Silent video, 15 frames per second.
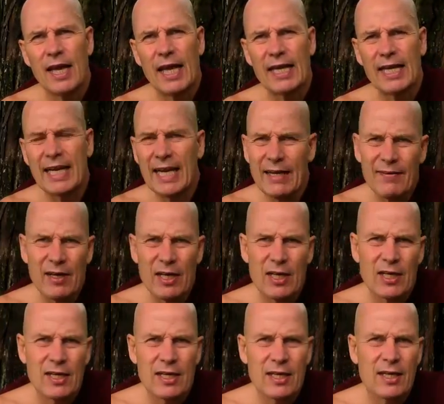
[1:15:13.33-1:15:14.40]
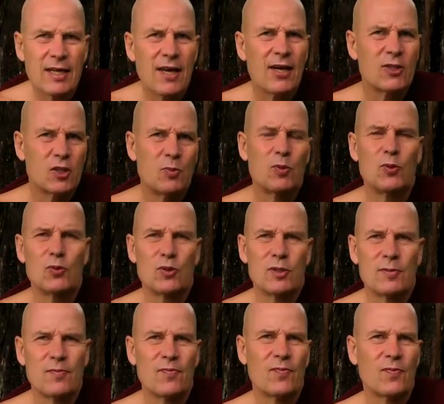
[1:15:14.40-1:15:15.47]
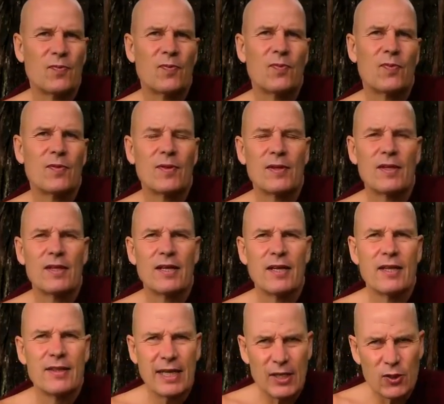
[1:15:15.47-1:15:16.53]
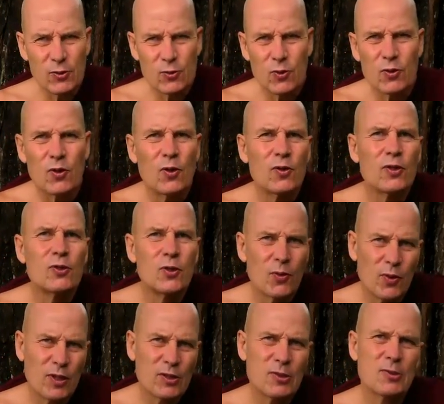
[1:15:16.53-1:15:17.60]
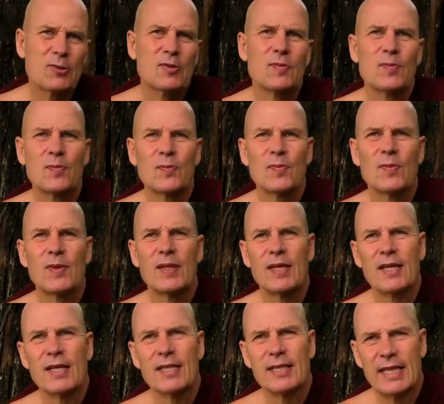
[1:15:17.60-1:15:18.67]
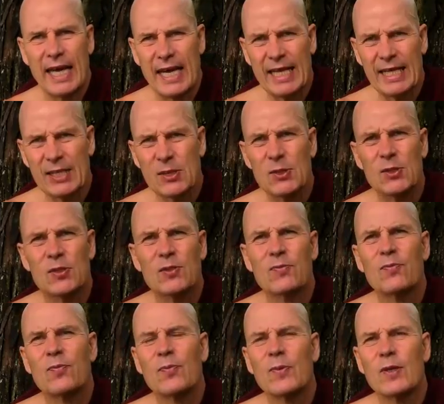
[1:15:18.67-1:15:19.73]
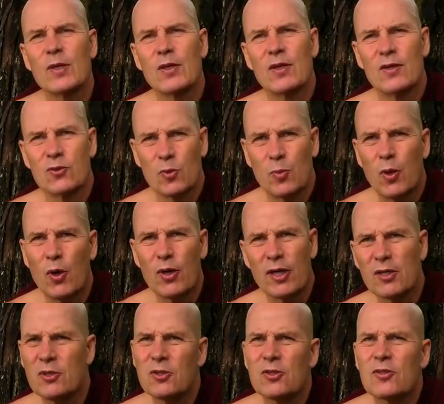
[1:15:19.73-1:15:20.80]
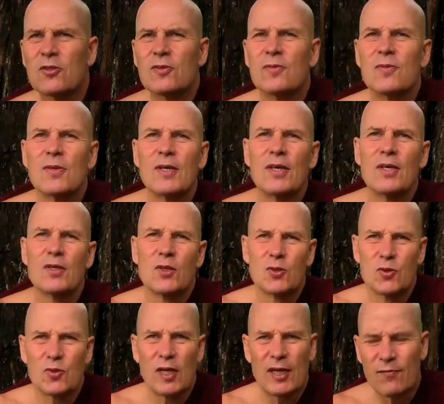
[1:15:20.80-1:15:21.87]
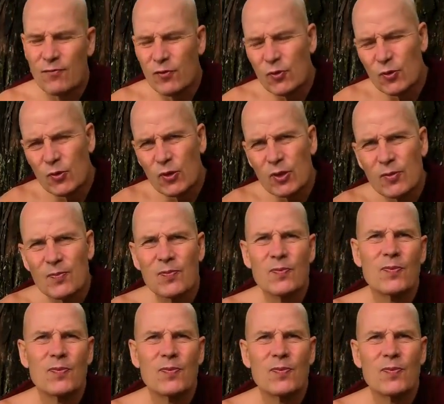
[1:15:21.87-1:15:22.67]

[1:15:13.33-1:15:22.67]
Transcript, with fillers: and clever contribution. Thank you to all the donors, dayakas, supporters, those who gave food,